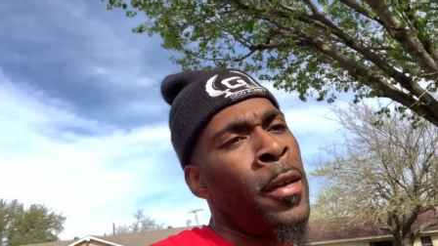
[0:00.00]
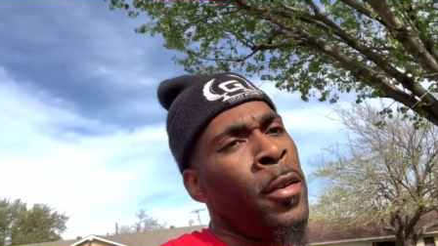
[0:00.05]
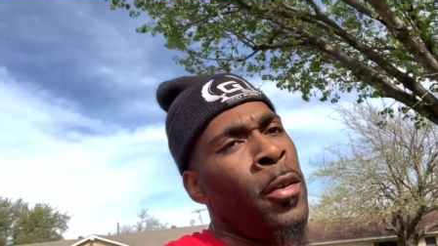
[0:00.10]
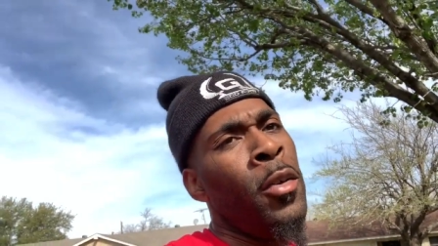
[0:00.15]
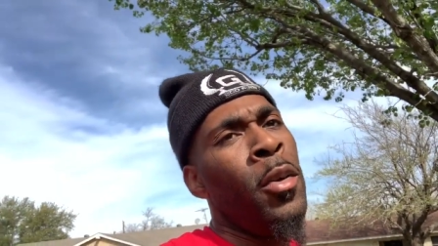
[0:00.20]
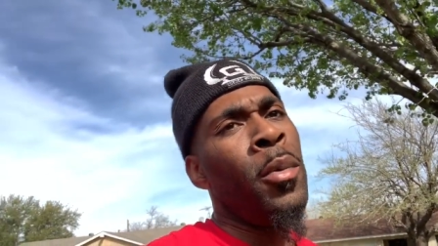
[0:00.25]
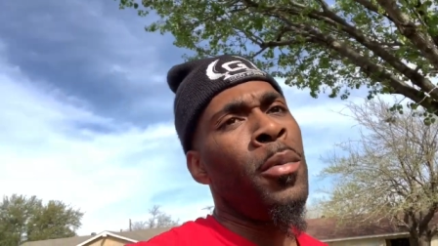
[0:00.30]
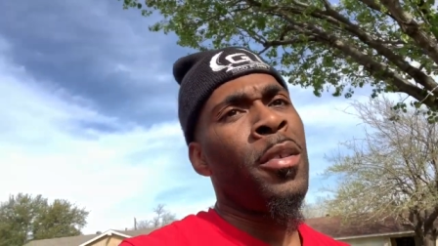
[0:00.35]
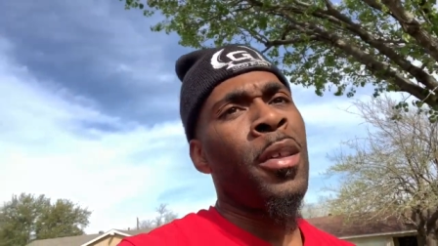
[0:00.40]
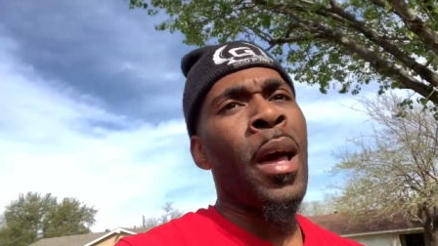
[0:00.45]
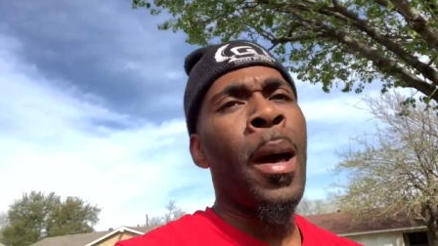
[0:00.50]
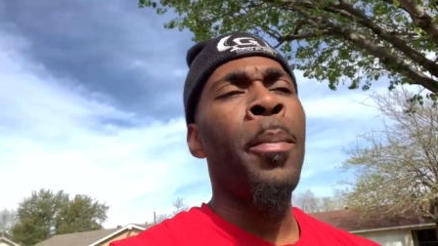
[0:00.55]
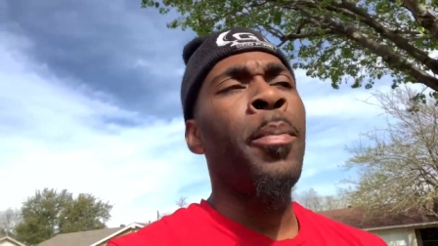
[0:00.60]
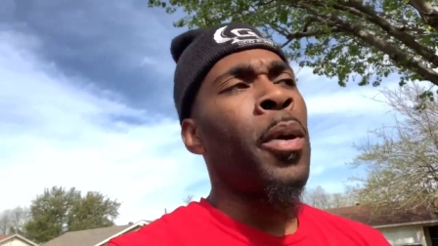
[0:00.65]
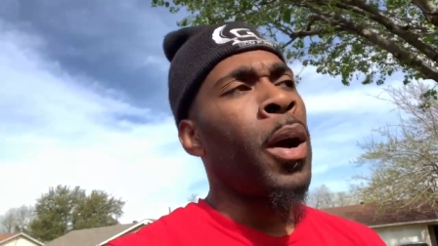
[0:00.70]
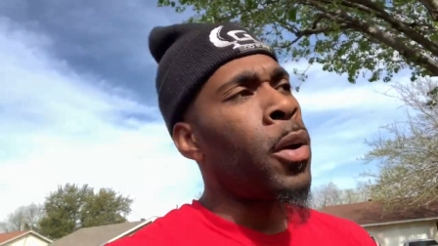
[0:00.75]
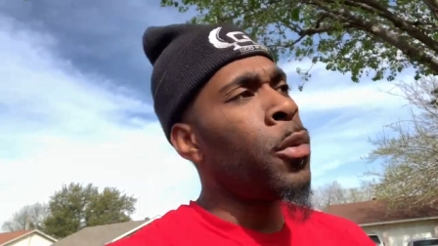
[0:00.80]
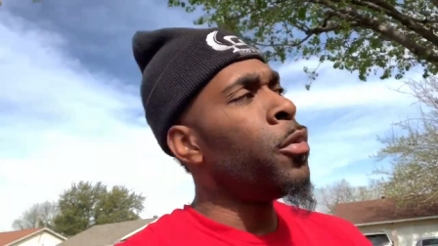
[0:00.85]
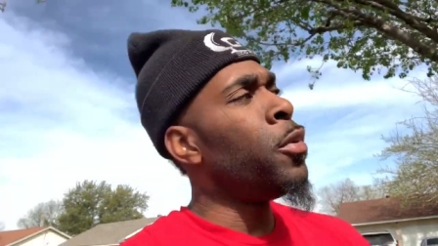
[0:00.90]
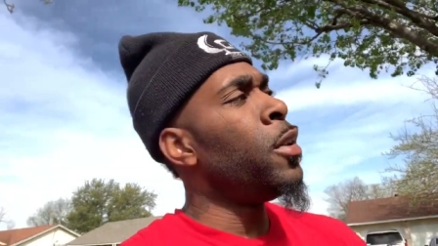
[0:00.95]
You know what I'm saying? I
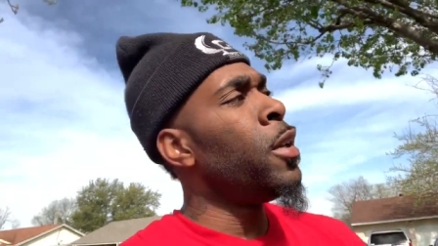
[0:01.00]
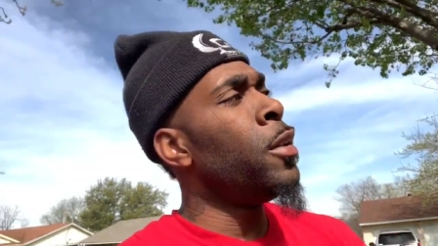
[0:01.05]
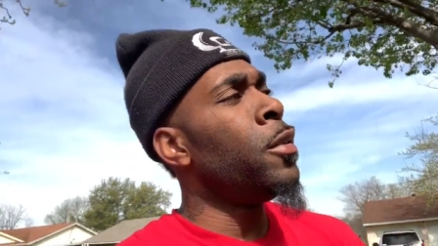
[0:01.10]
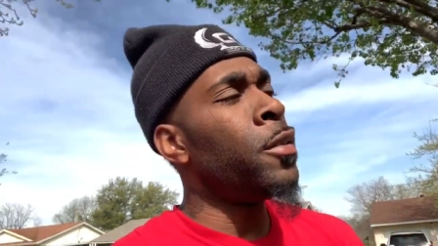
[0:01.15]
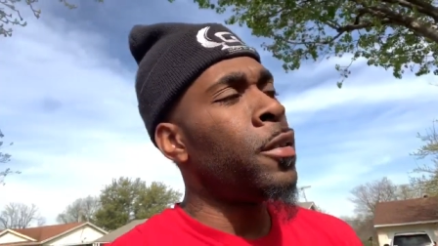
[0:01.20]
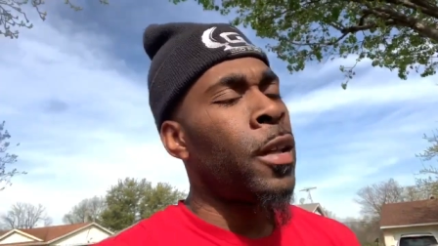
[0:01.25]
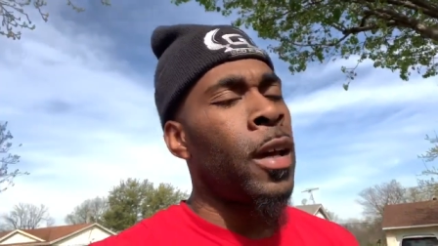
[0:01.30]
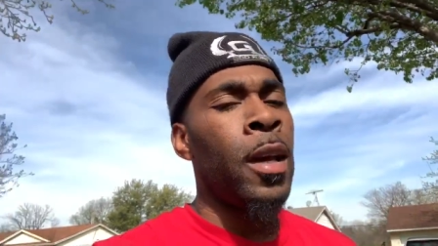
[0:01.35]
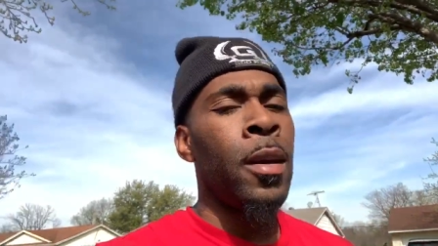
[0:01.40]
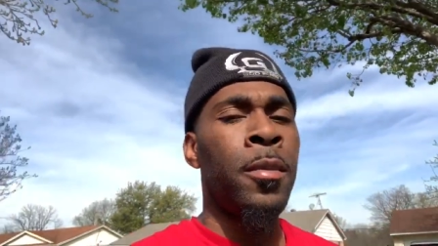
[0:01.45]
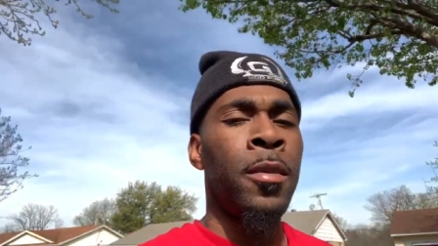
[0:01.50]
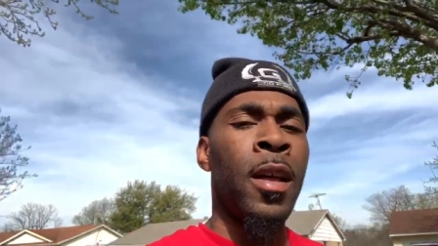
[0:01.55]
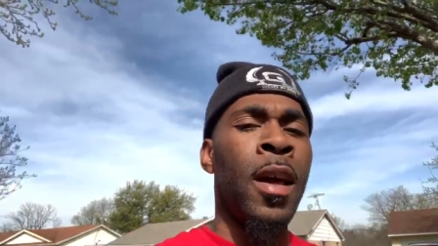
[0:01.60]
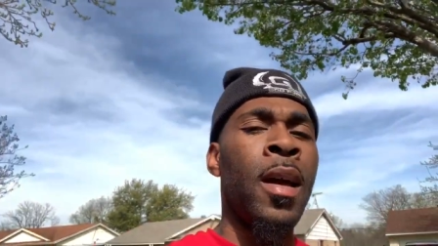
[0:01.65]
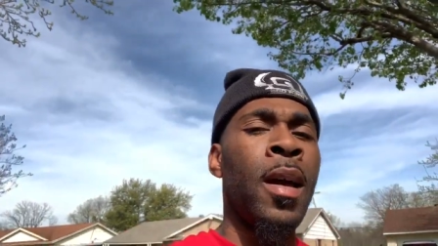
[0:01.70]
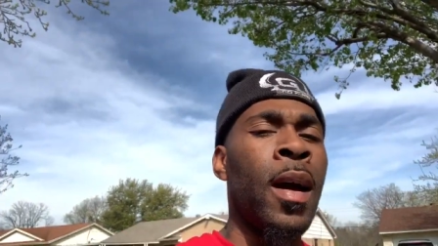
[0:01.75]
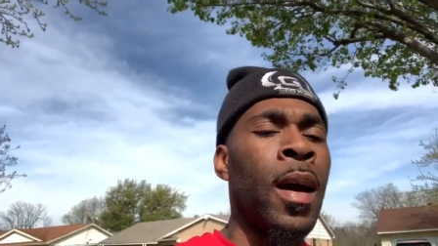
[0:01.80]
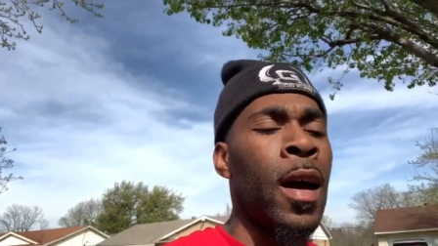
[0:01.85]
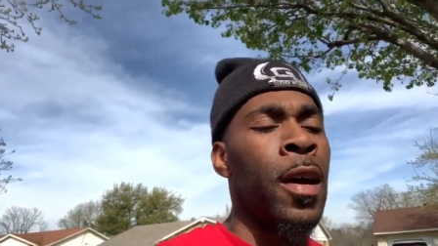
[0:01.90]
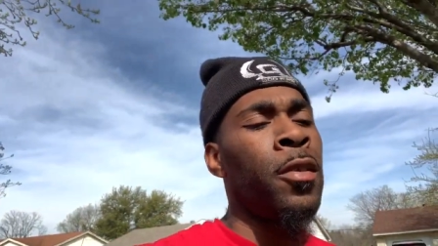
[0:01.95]
probably did the same
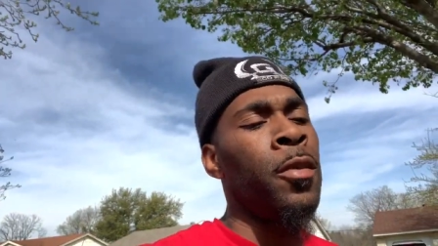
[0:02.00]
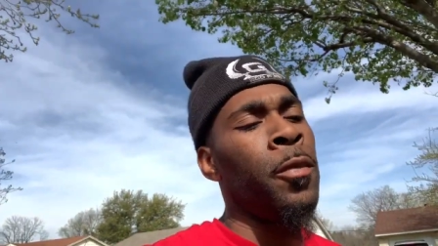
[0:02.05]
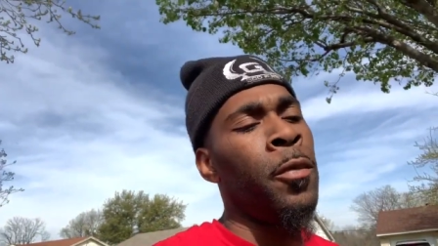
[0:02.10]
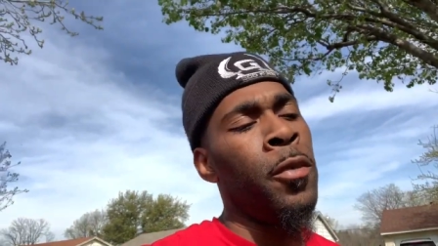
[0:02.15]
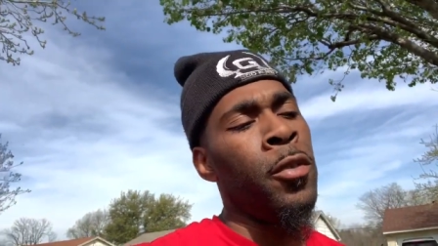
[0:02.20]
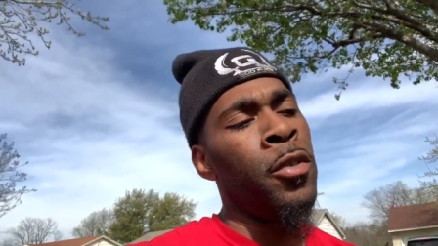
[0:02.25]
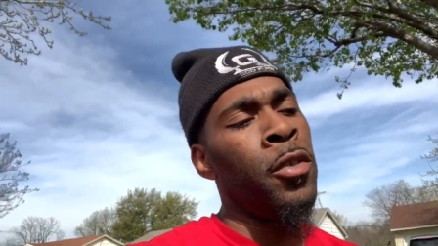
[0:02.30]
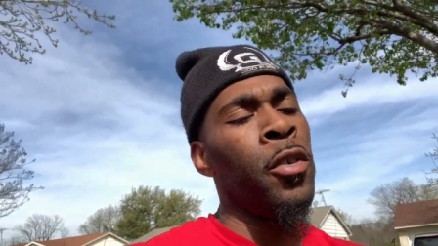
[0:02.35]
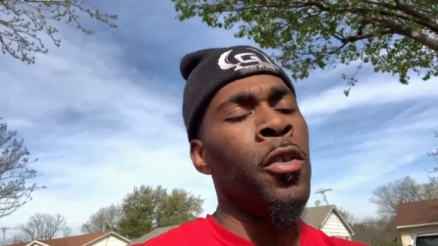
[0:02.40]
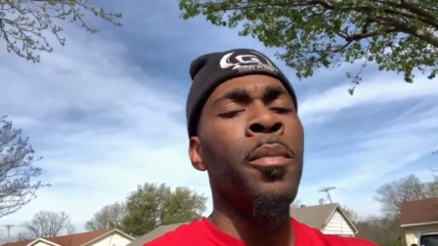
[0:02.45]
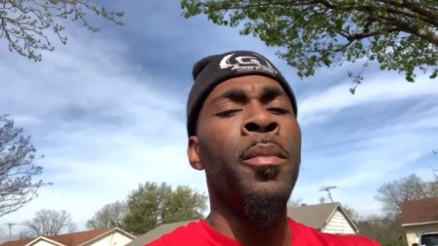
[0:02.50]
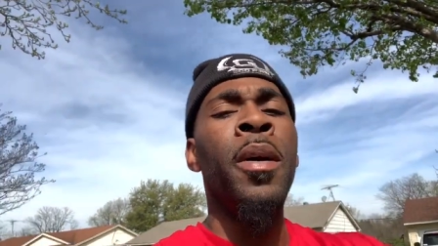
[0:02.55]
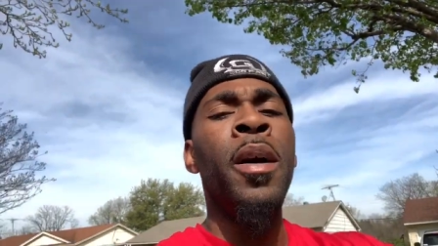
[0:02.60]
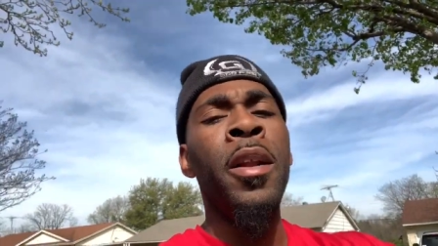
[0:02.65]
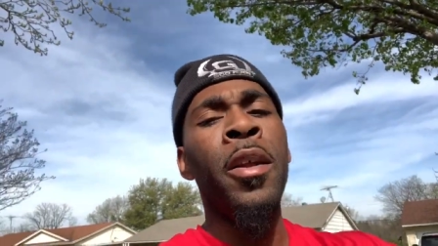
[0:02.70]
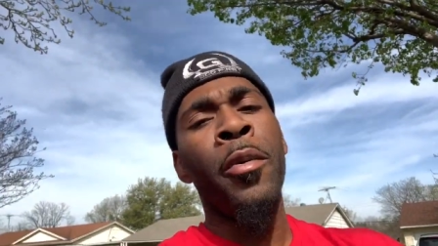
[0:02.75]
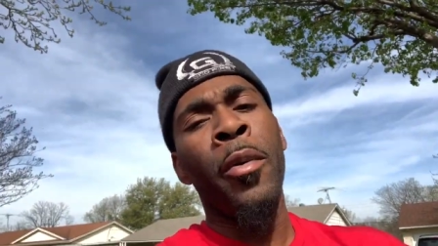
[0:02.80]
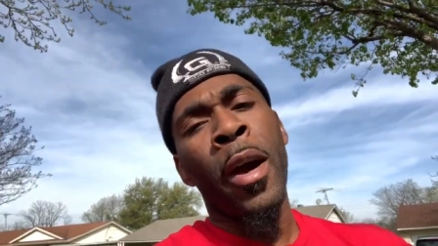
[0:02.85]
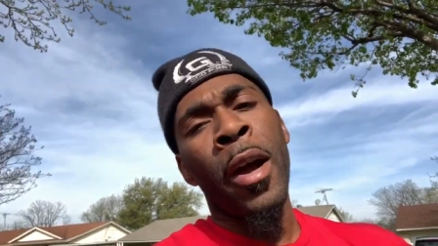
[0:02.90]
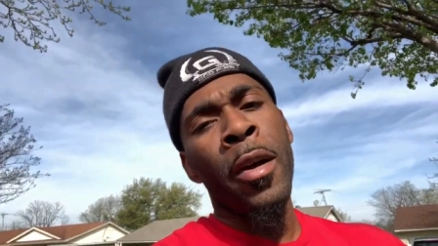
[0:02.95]
thing. I got some for sure
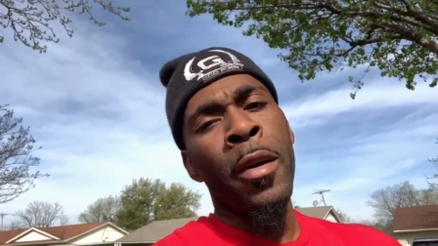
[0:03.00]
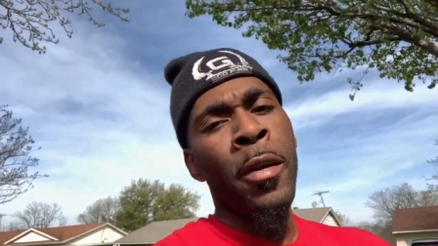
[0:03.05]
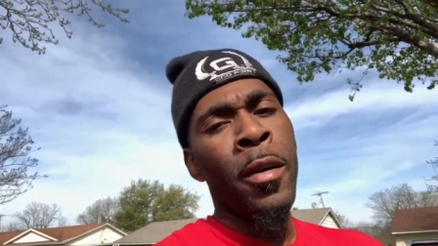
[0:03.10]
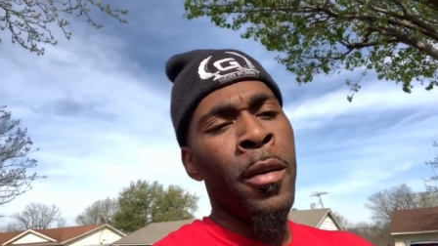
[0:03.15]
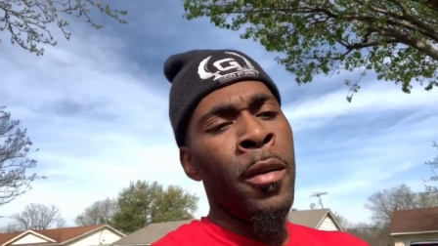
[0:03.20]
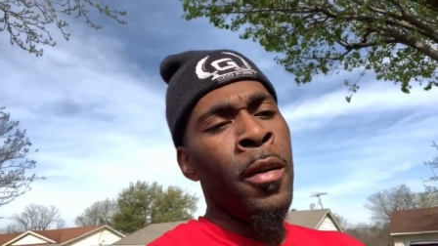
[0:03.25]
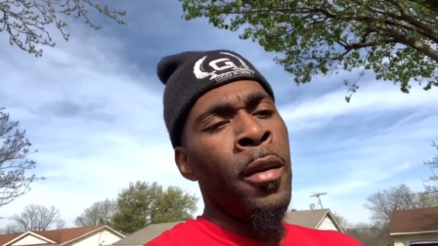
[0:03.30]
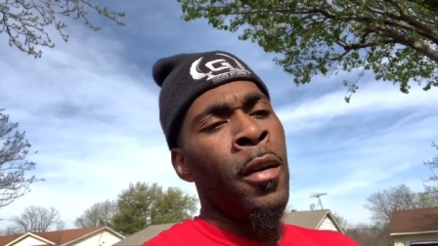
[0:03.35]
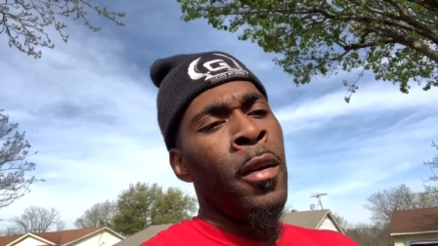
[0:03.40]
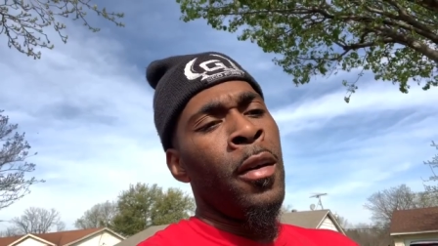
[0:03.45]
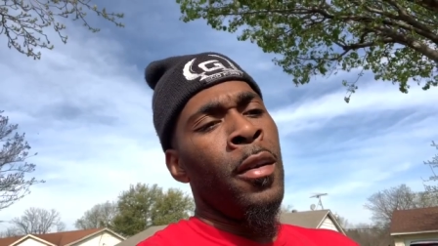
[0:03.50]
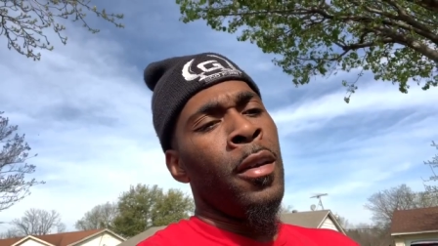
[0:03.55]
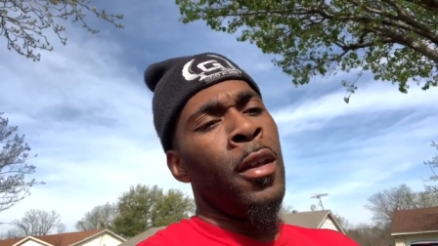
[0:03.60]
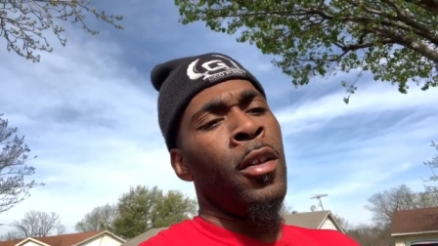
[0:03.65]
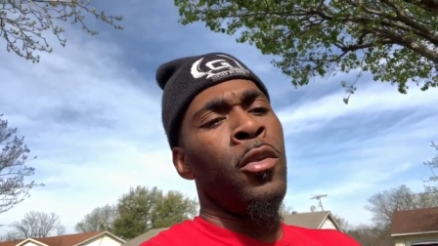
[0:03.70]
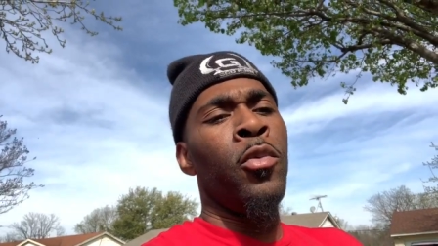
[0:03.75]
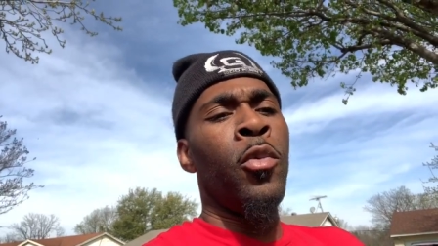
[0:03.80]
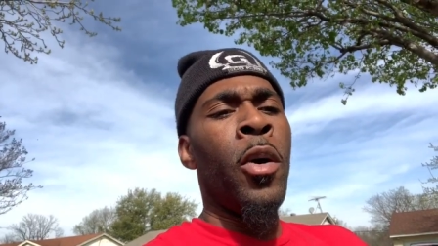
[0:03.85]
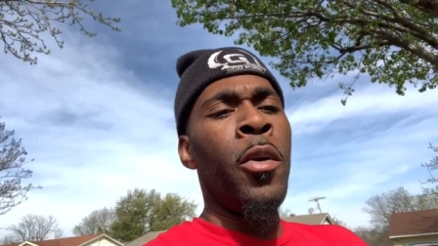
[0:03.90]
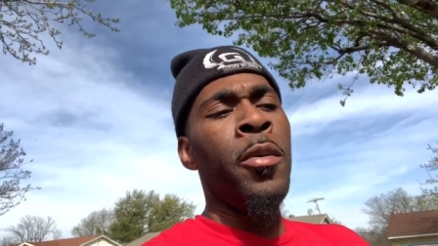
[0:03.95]
money right here
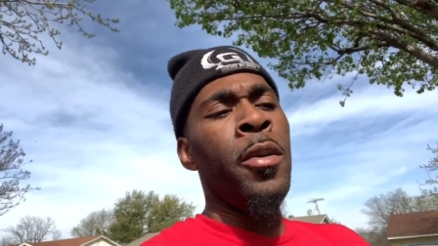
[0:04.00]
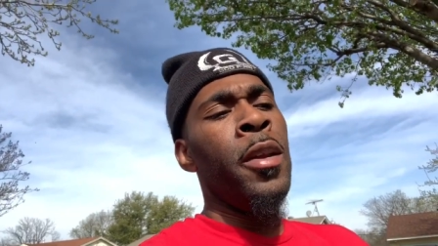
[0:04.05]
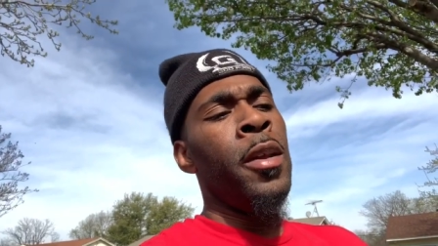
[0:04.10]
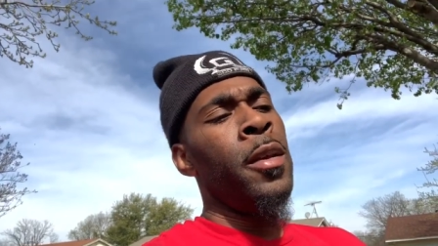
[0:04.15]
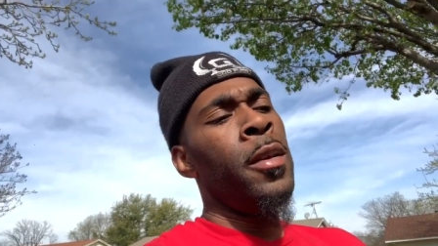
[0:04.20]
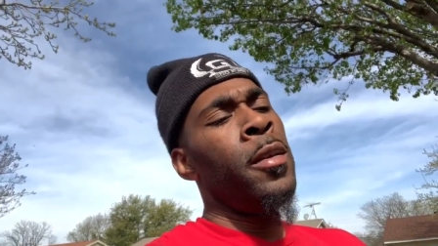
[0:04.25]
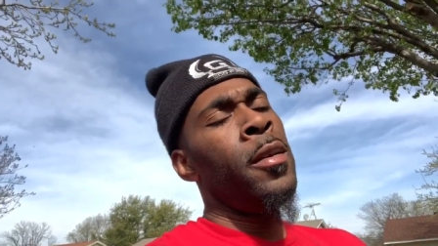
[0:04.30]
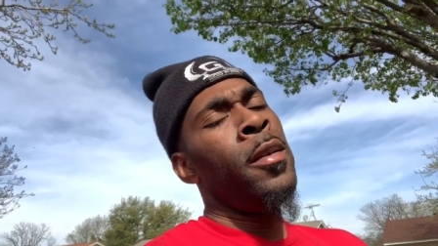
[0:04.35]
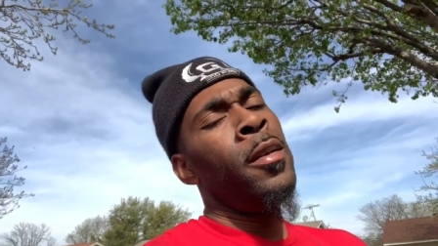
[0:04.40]
that's wanted.